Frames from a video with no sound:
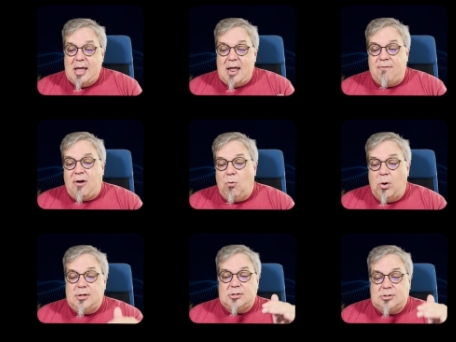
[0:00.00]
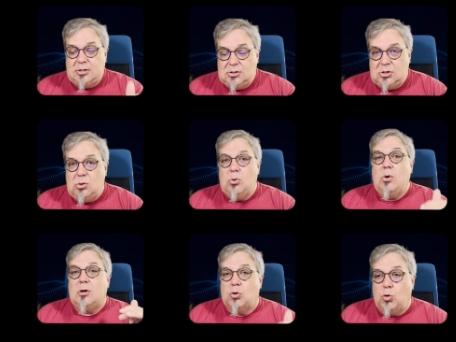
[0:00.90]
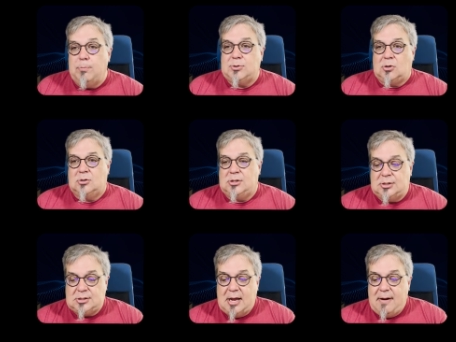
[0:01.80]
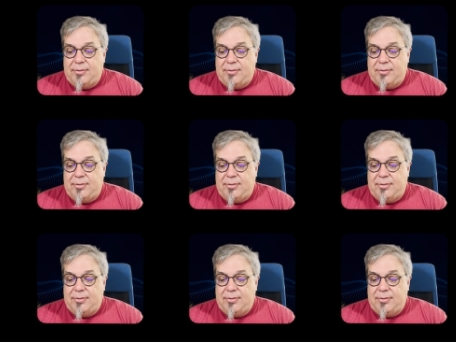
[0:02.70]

If I want to do group searches,